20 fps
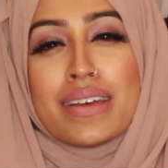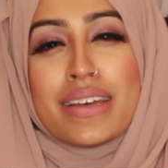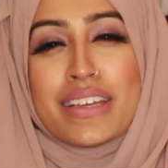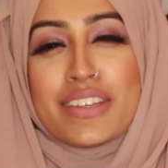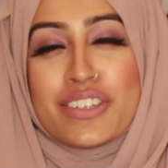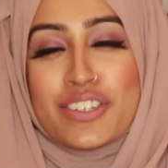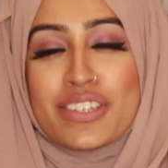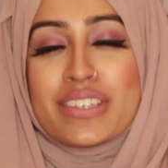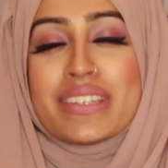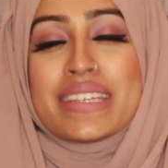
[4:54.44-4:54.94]

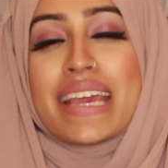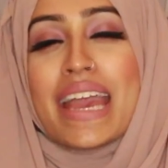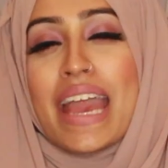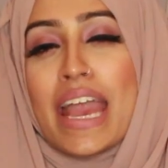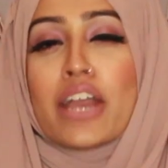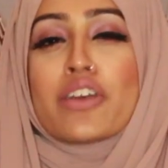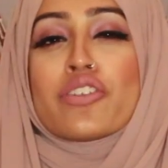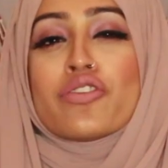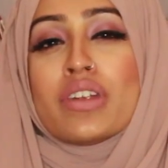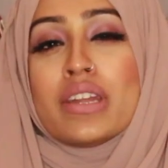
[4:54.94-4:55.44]
it's just the
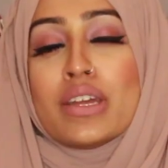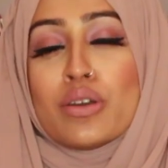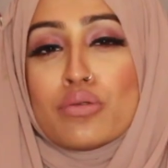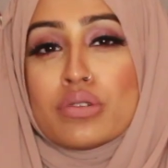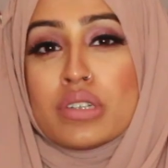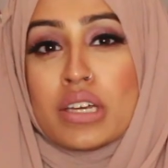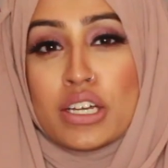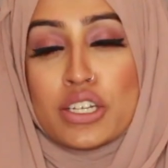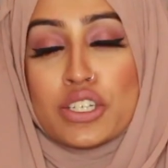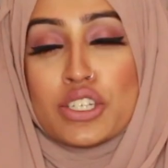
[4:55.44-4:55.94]
extra little
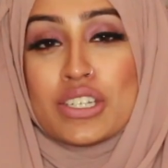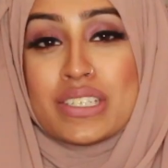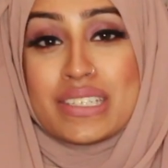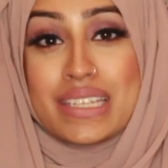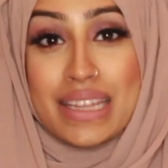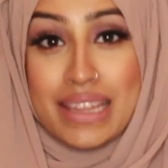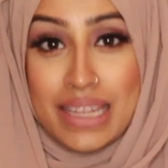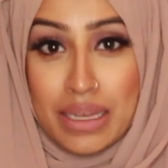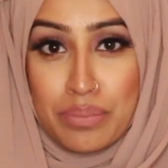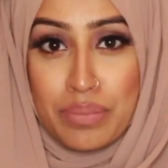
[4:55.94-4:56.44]
touches
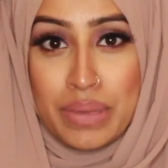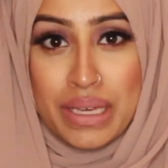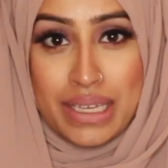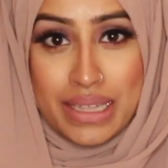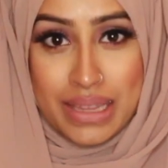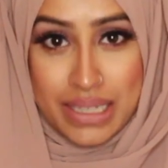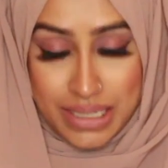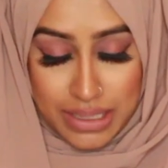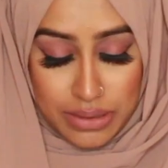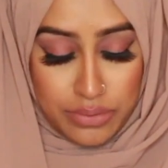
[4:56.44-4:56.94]
that
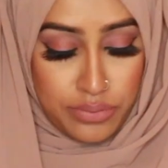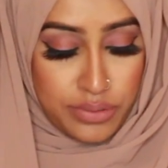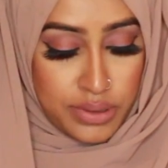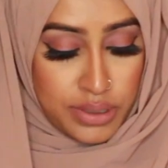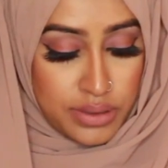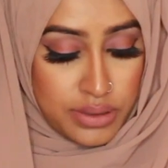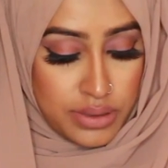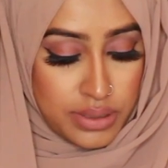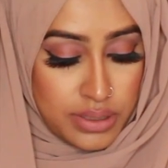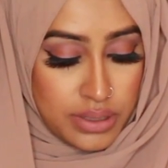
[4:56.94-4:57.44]
make the
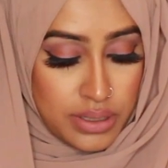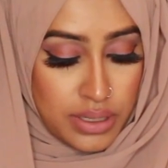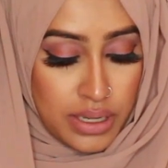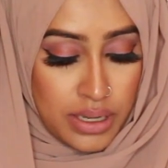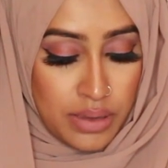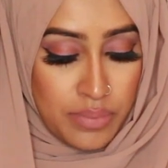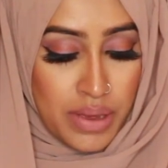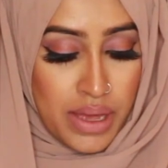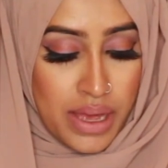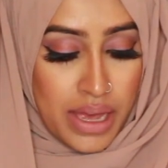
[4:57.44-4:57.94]
difference.
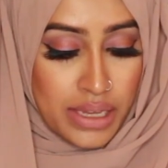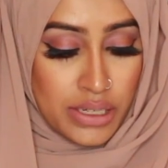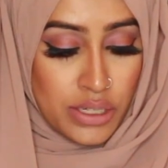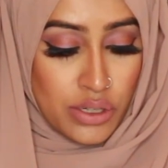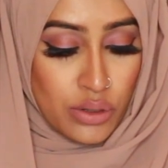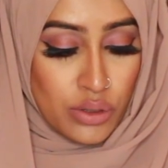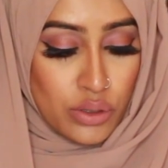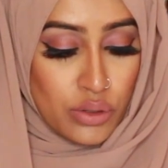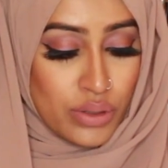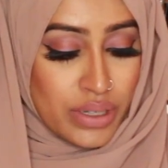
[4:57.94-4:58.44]
And you
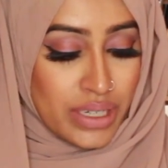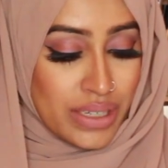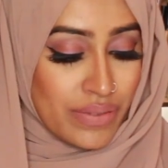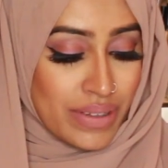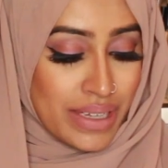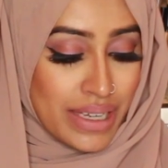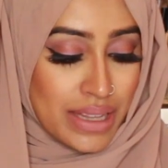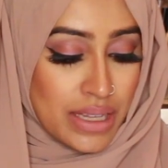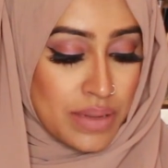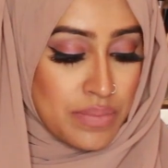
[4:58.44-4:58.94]
know, you can
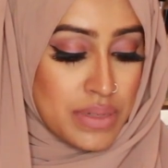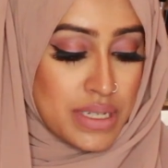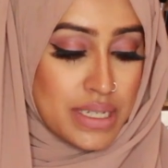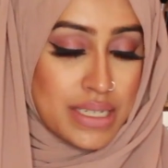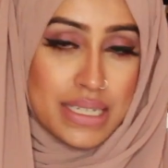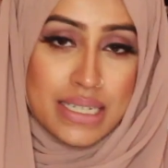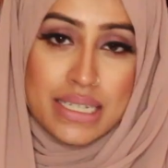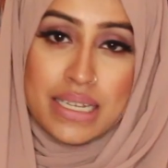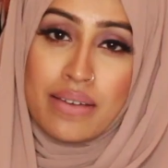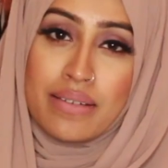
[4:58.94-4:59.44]
even get them to
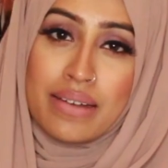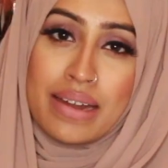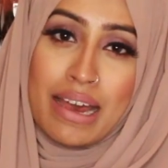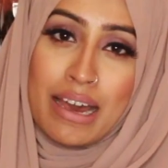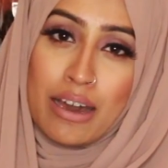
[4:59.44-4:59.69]
sit down and